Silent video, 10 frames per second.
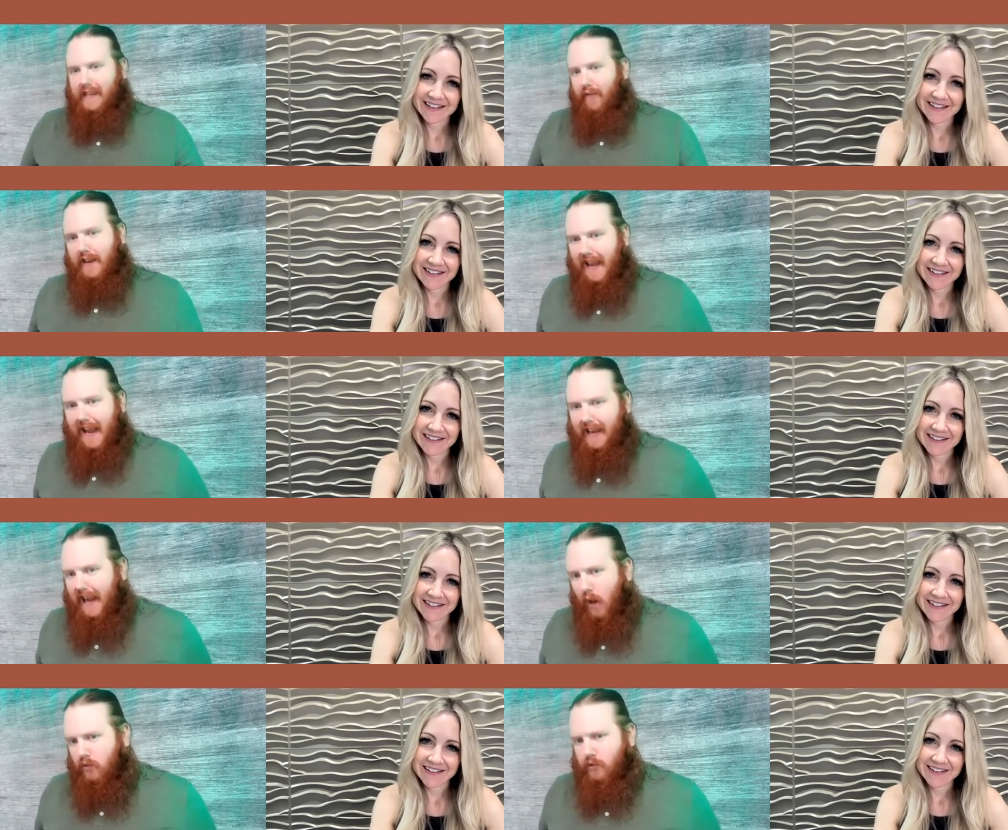Speaker 1: 70, 80
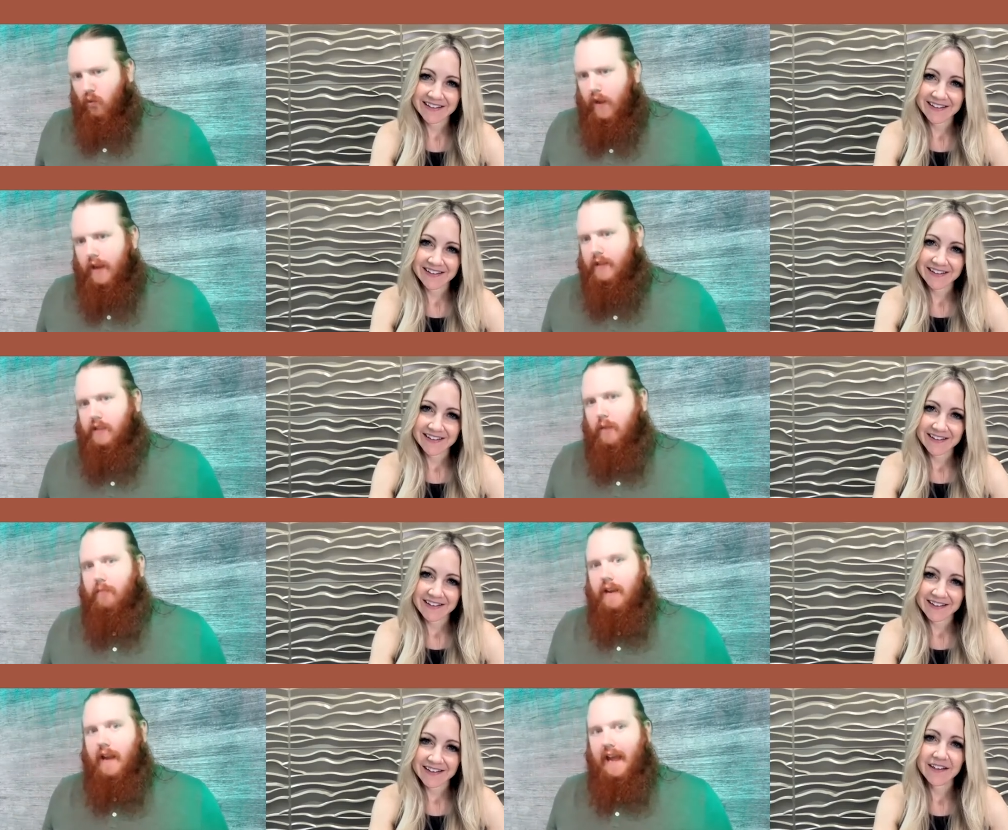hours a week at
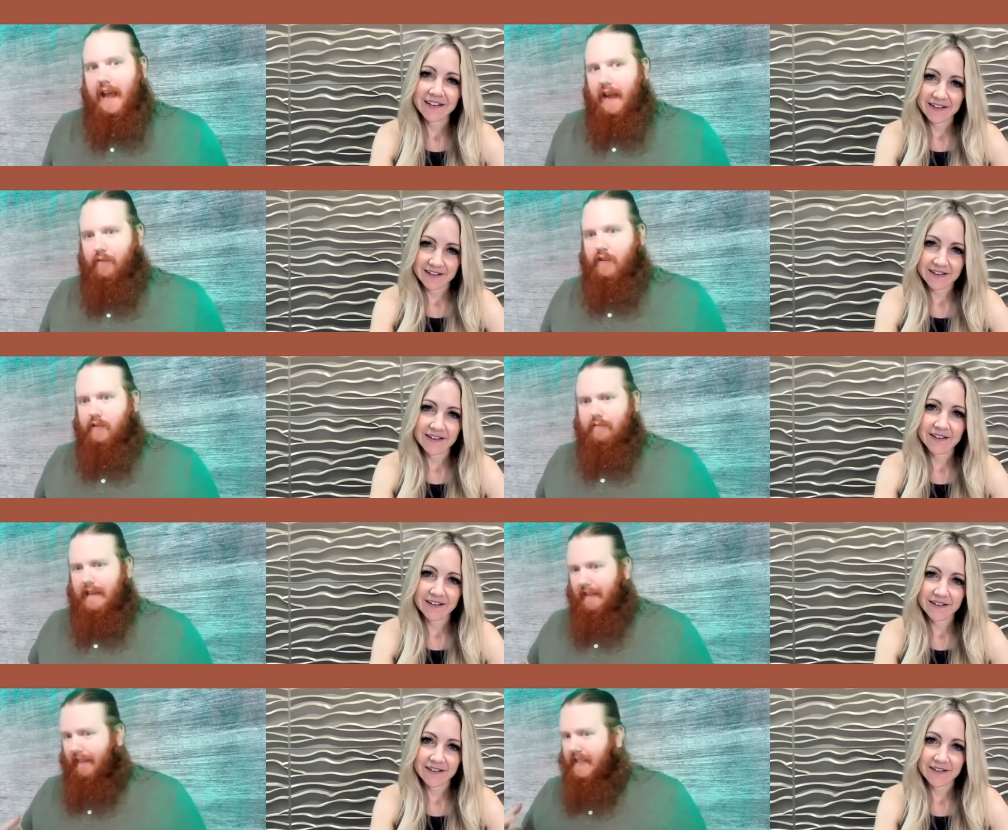something, I have to
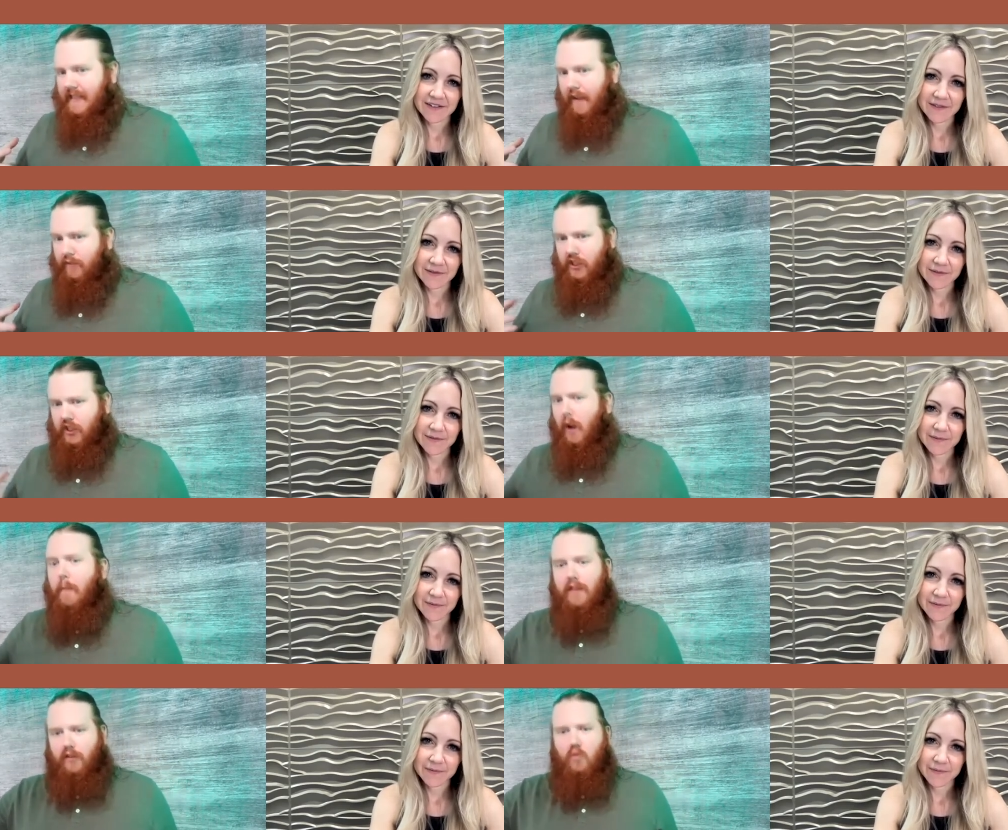at least have some
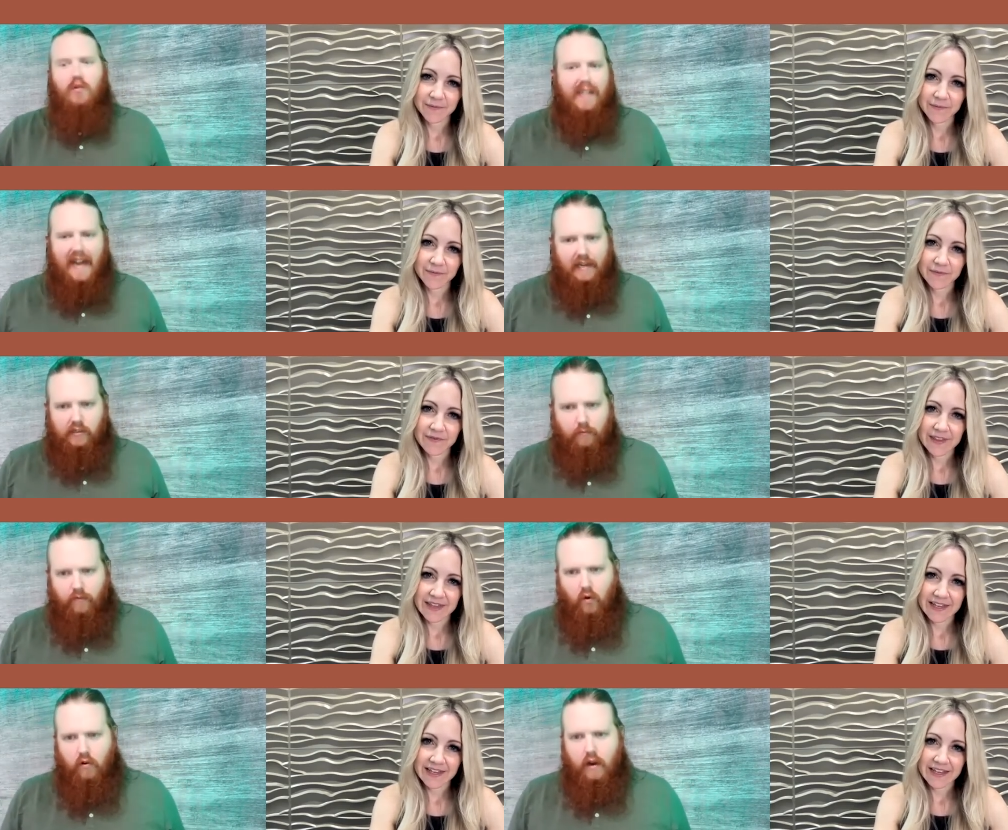enthusiasm
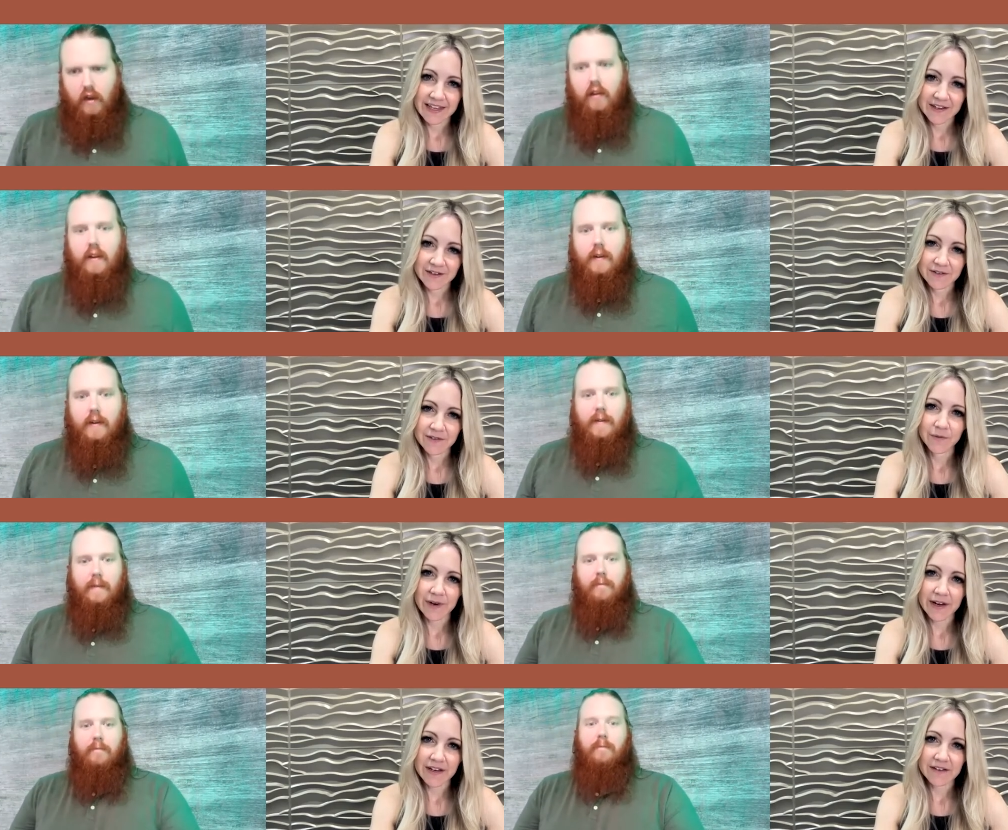for it.
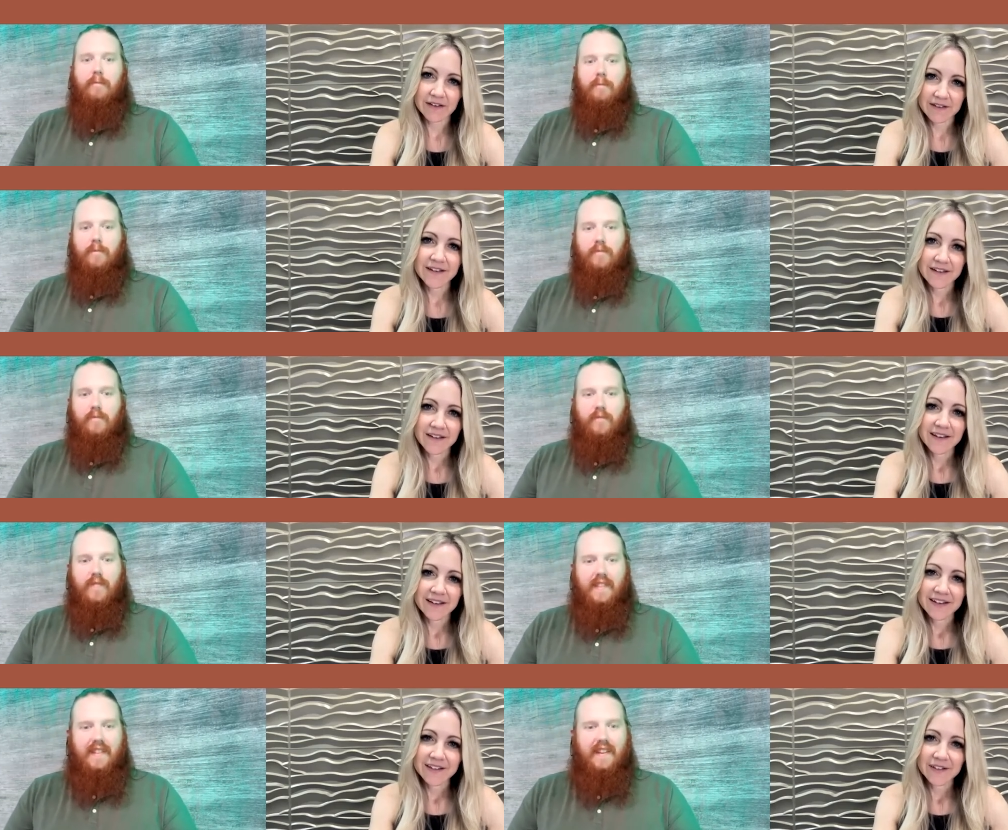
Speaker 2: Right.
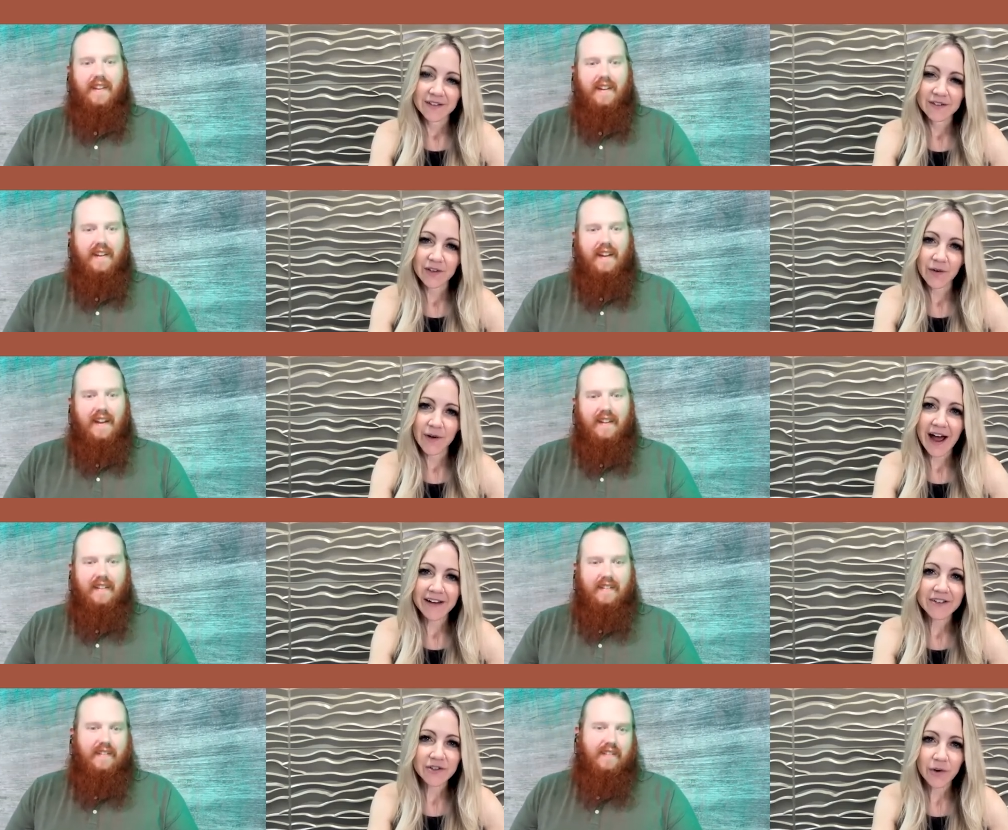So,
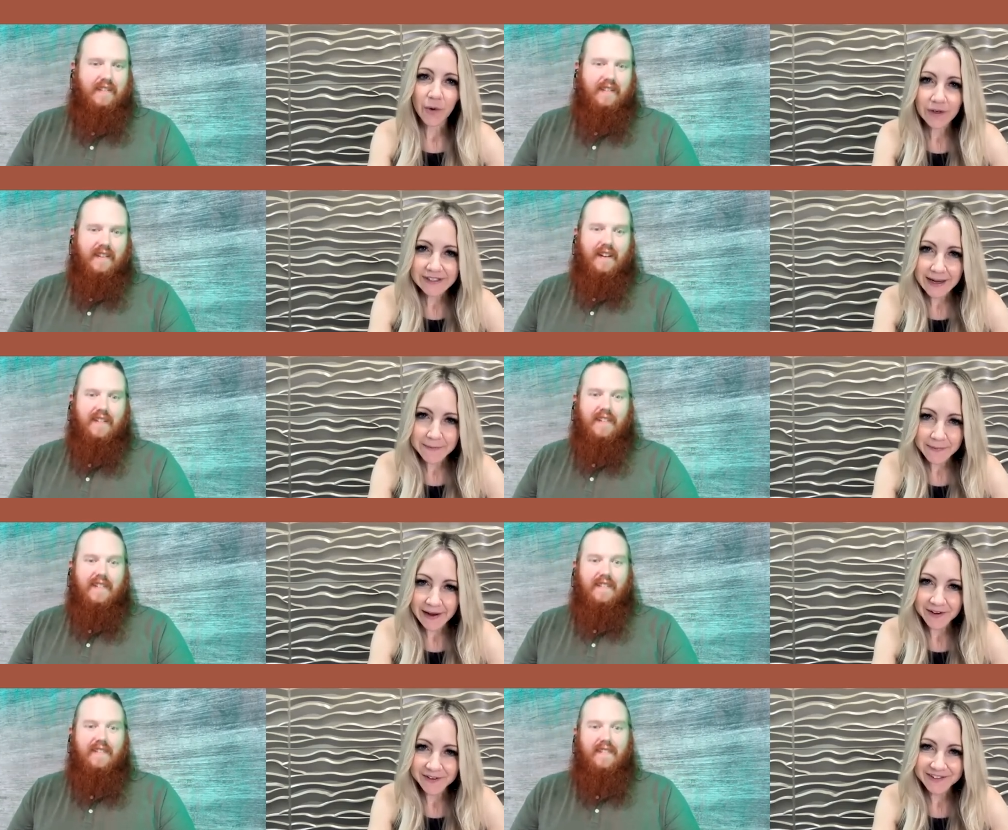how did your course come
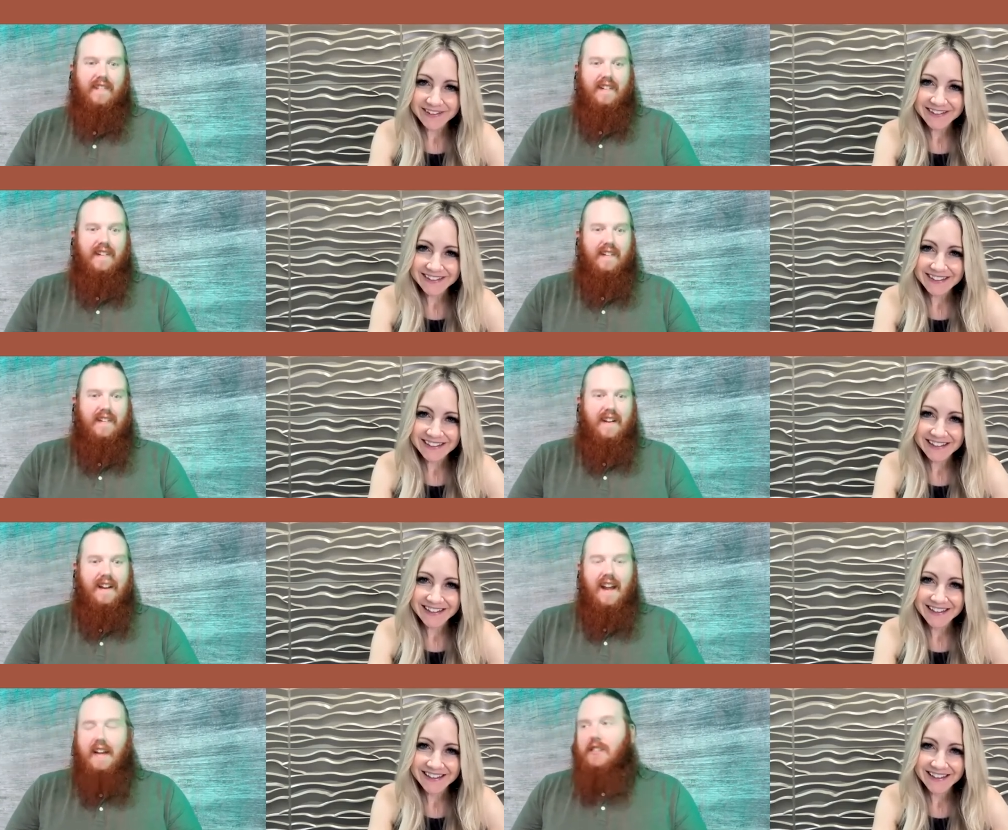about?
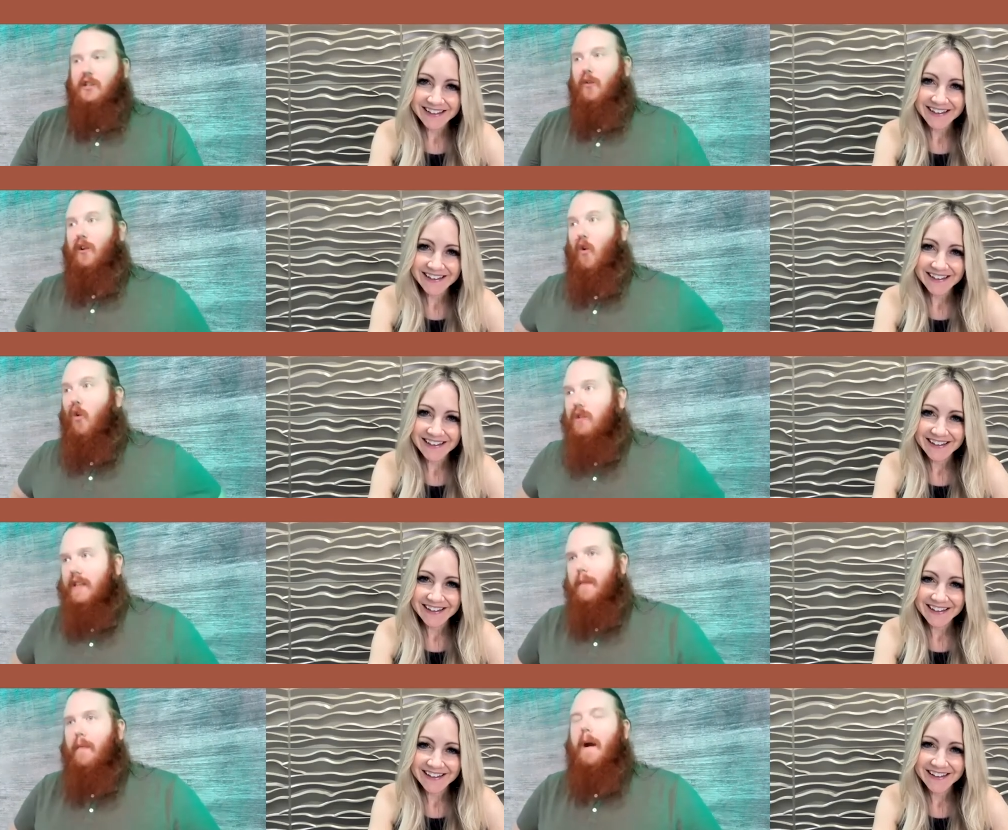
Speaker 1: So, the course
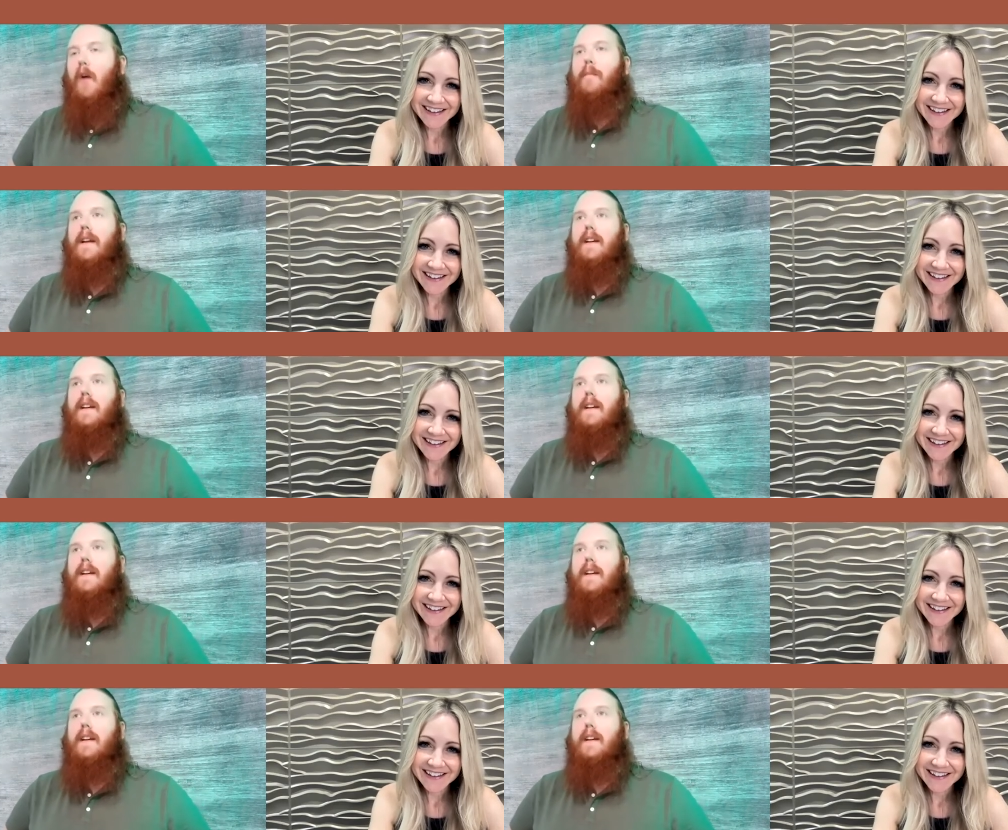came about